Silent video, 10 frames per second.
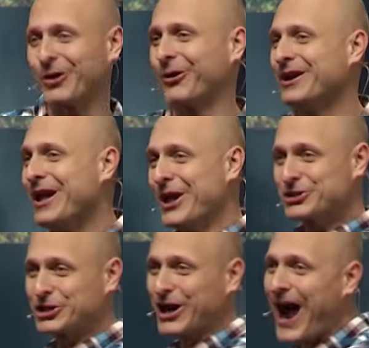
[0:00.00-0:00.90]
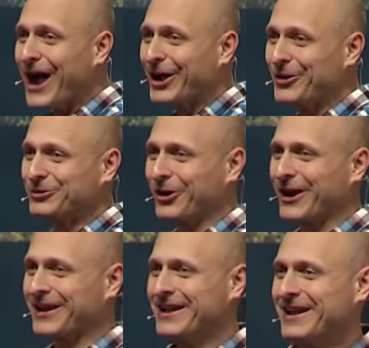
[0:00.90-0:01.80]
Or Chicago
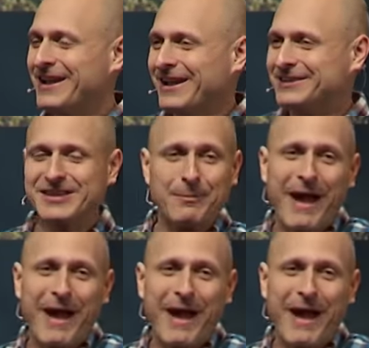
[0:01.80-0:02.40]
during Saint